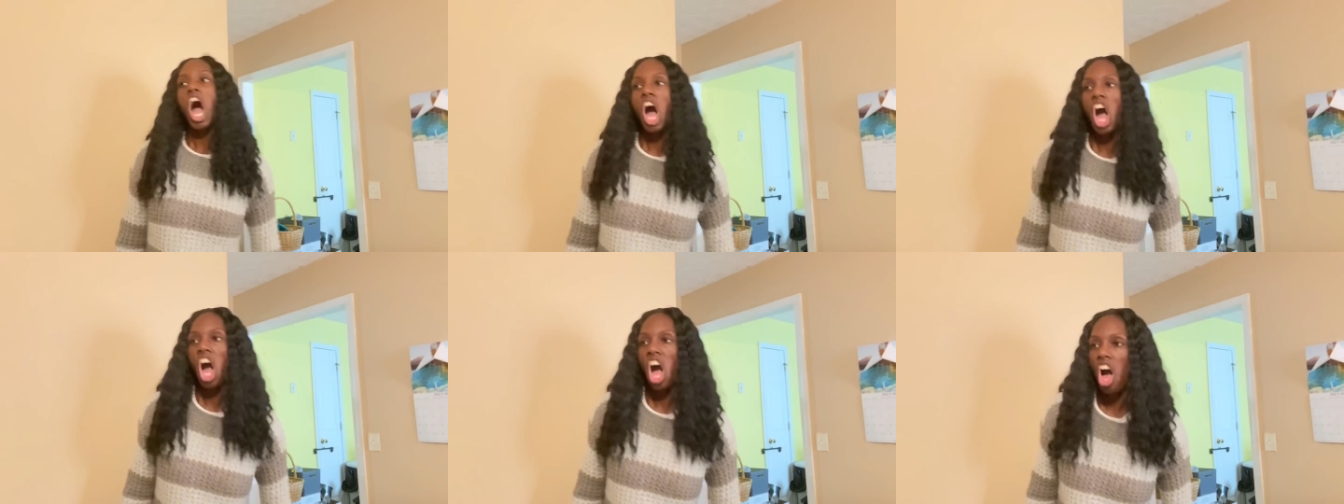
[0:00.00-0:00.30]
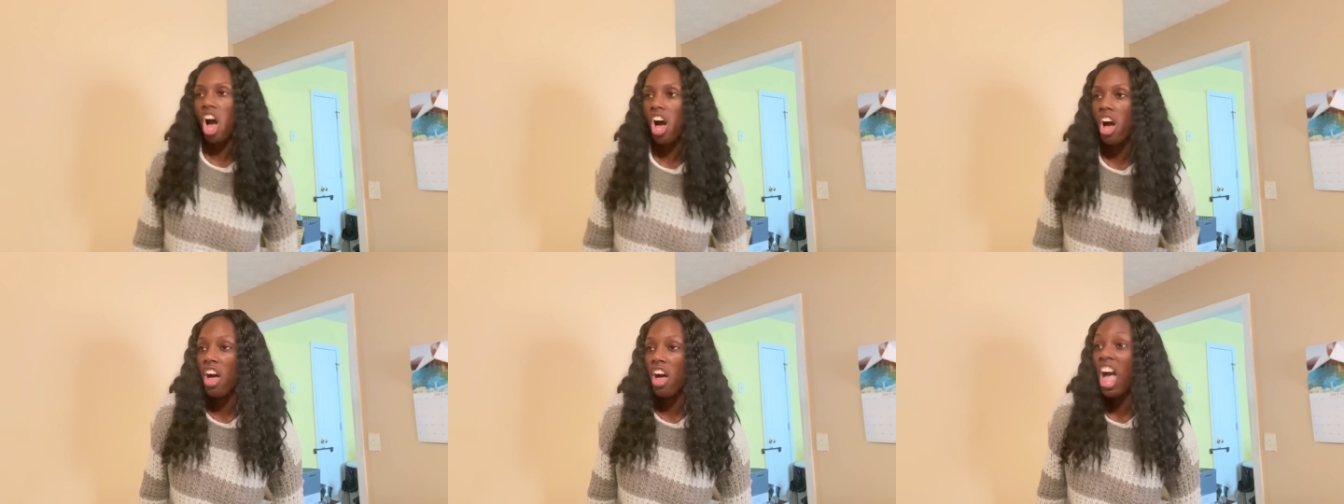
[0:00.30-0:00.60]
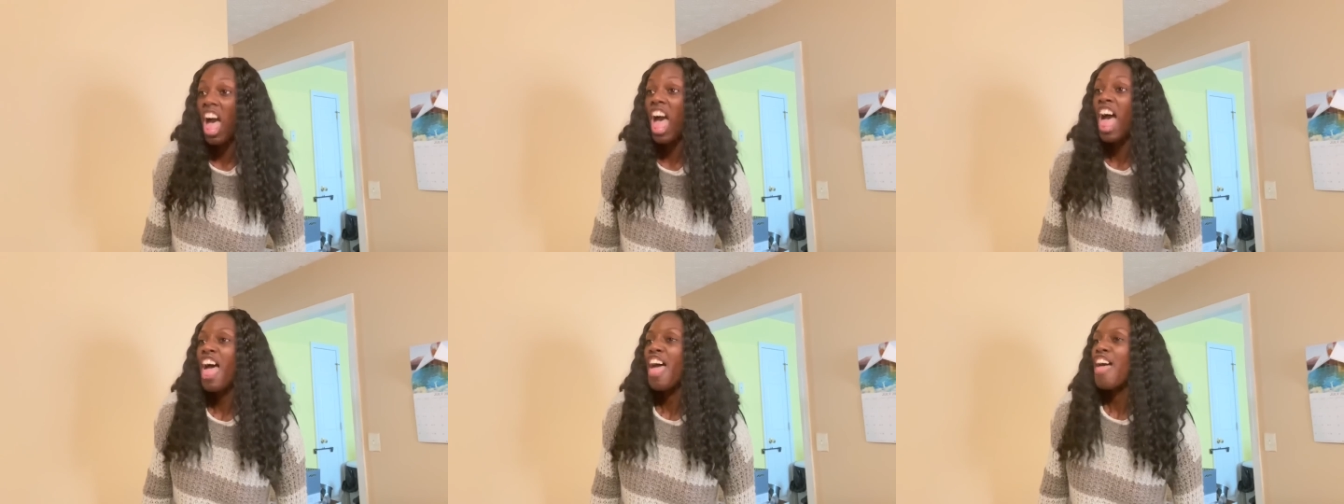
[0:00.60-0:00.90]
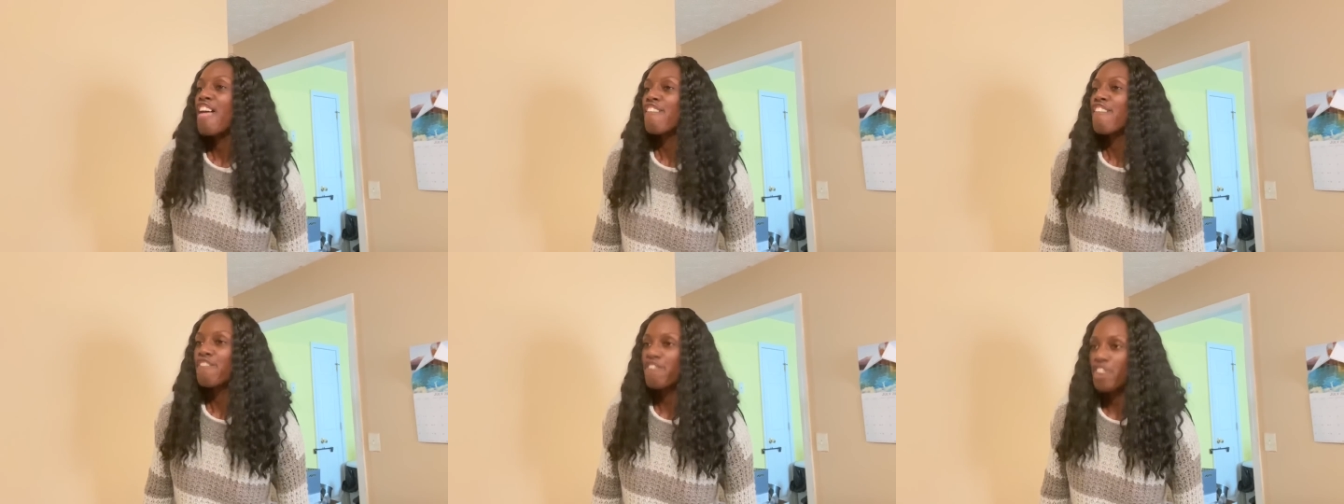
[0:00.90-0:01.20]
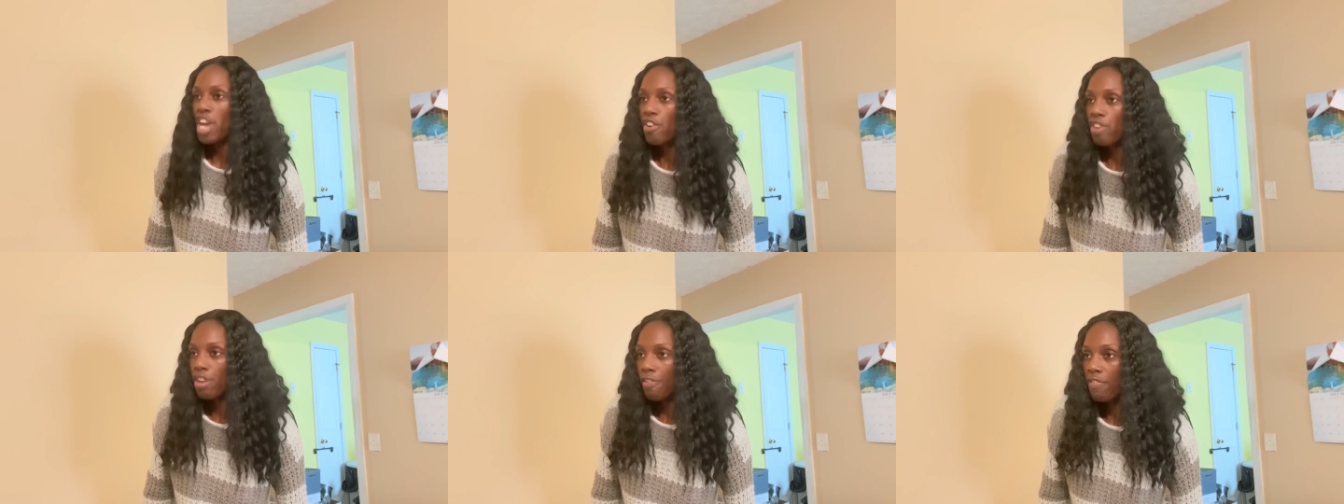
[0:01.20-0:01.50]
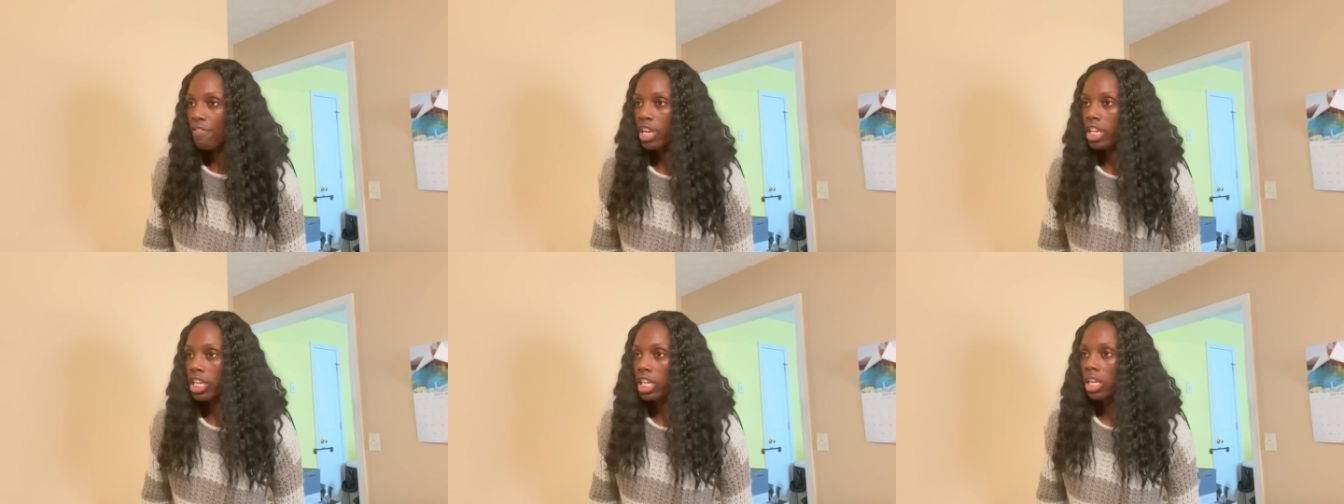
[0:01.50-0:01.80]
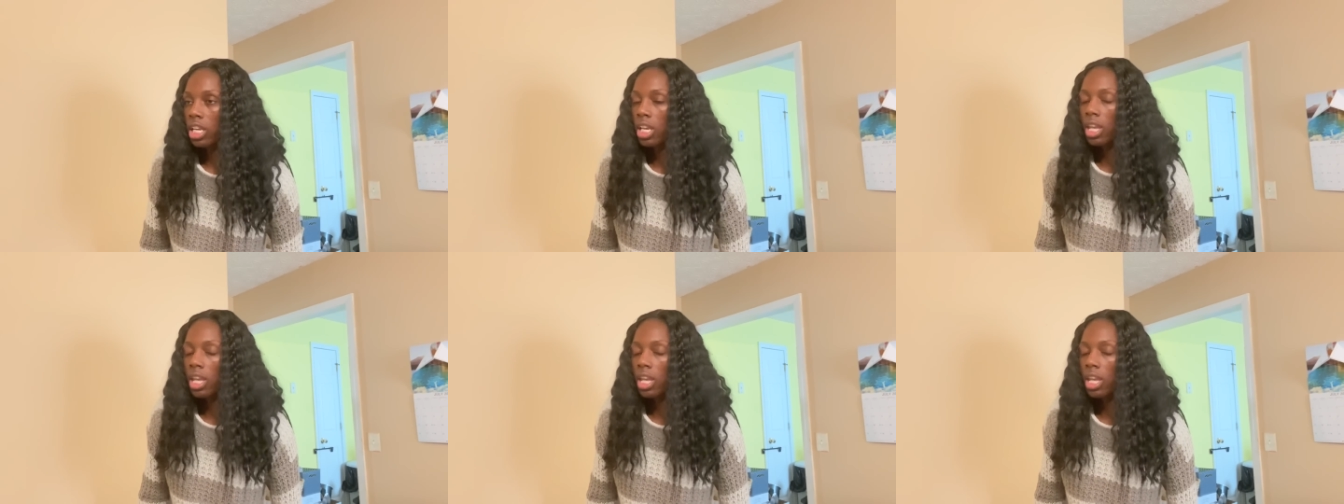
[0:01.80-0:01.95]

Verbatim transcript: ha. Very funny.